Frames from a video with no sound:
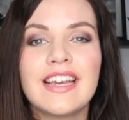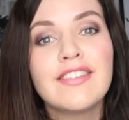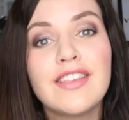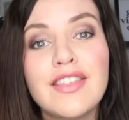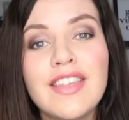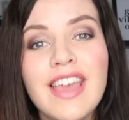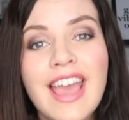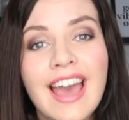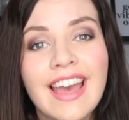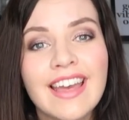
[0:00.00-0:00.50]
So
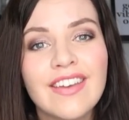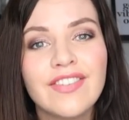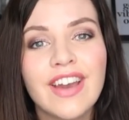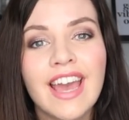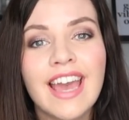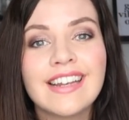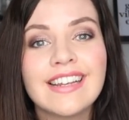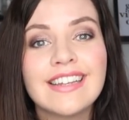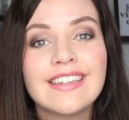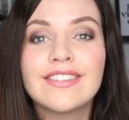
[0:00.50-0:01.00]
yeah, if I
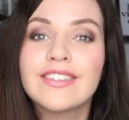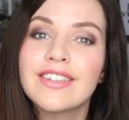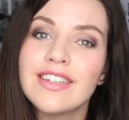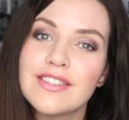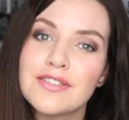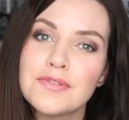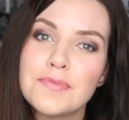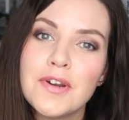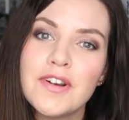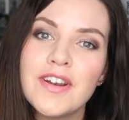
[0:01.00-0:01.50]
had a little
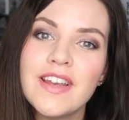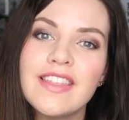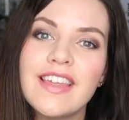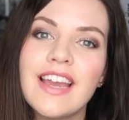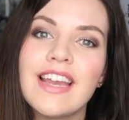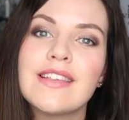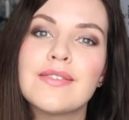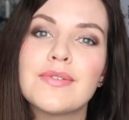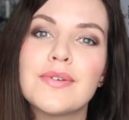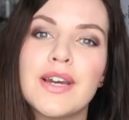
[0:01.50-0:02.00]
girl tomorrow,
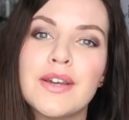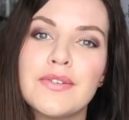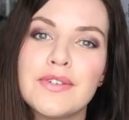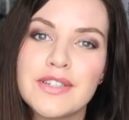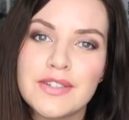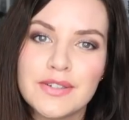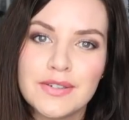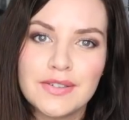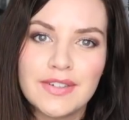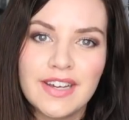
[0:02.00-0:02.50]
that is what I
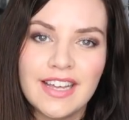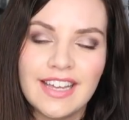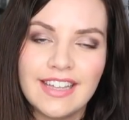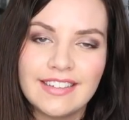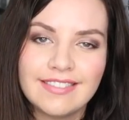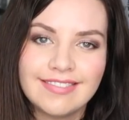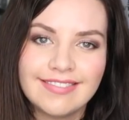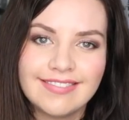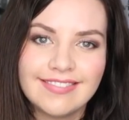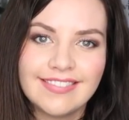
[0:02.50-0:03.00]
would call her,
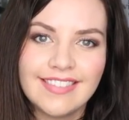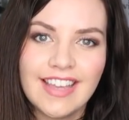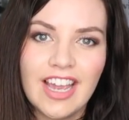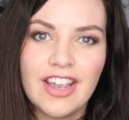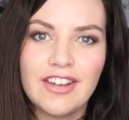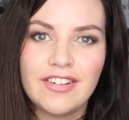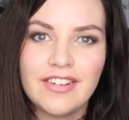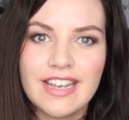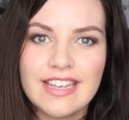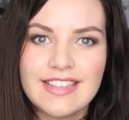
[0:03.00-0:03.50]

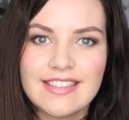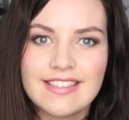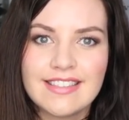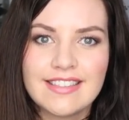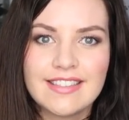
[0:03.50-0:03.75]
Iris.